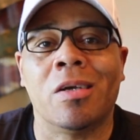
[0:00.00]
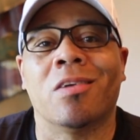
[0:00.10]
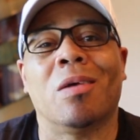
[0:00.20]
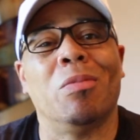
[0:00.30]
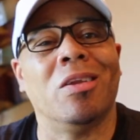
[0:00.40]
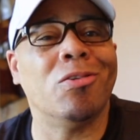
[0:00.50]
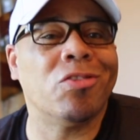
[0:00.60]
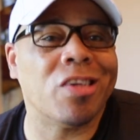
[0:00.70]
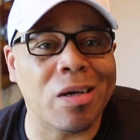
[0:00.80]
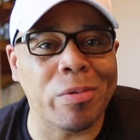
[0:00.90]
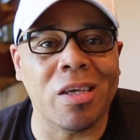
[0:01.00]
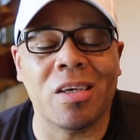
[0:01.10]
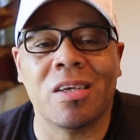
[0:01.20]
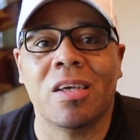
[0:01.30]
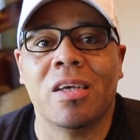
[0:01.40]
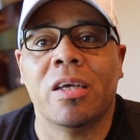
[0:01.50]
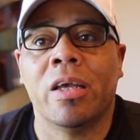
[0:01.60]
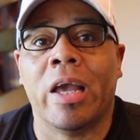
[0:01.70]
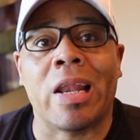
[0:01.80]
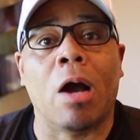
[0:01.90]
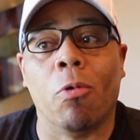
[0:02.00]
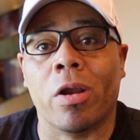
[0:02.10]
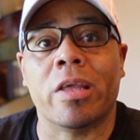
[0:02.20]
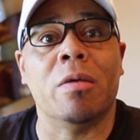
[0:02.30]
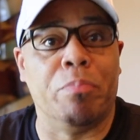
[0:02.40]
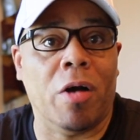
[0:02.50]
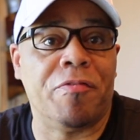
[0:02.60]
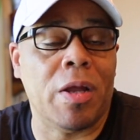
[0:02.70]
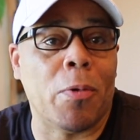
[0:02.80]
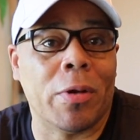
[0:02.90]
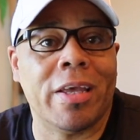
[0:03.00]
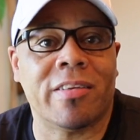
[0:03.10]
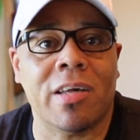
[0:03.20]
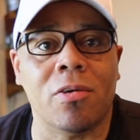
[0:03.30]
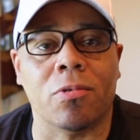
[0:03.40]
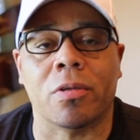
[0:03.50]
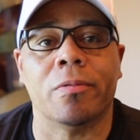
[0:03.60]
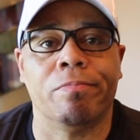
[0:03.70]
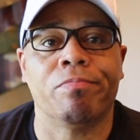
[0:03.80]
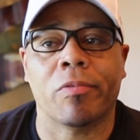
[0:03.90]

Because I'm a little chubby and I want to get buffed up, I want to get toned.